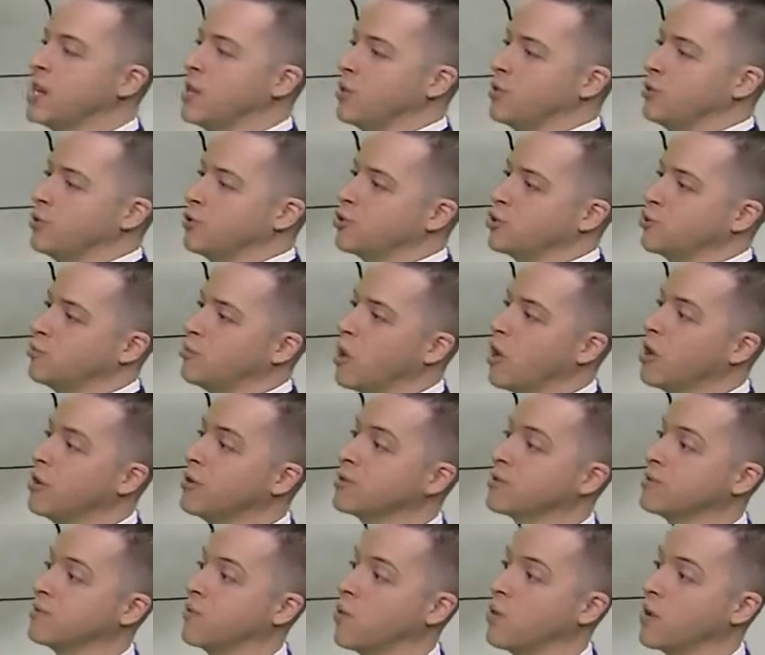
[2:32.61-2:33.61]
through
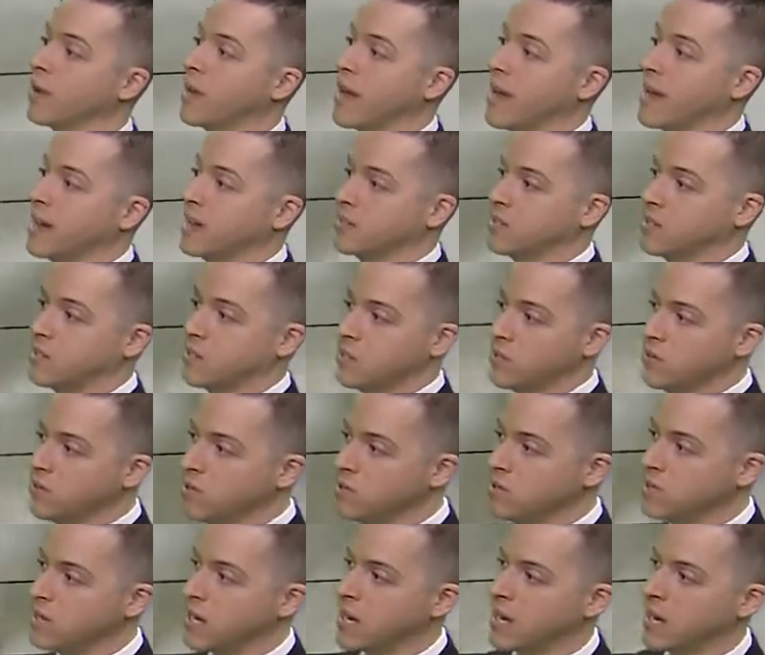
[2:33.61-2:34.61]
tomorrow's forecast
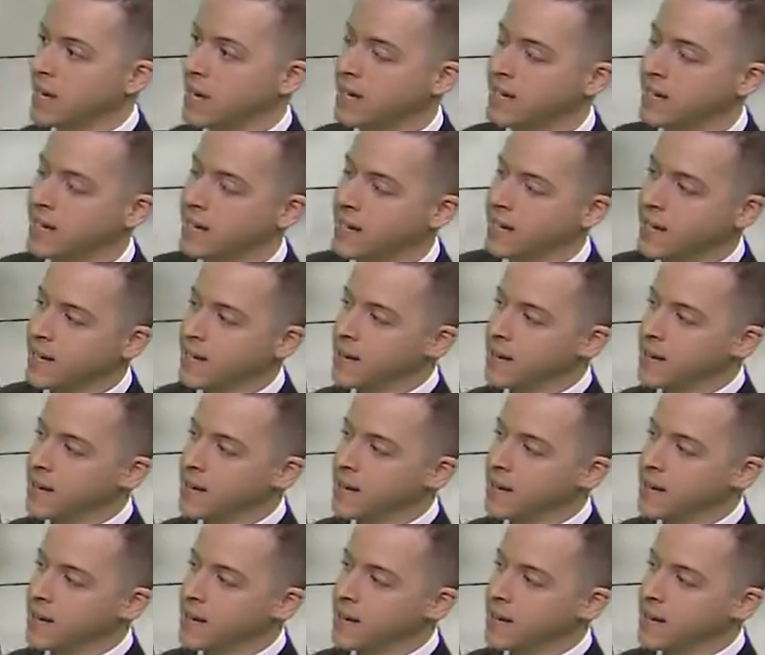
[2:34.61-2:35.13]
Tuesday.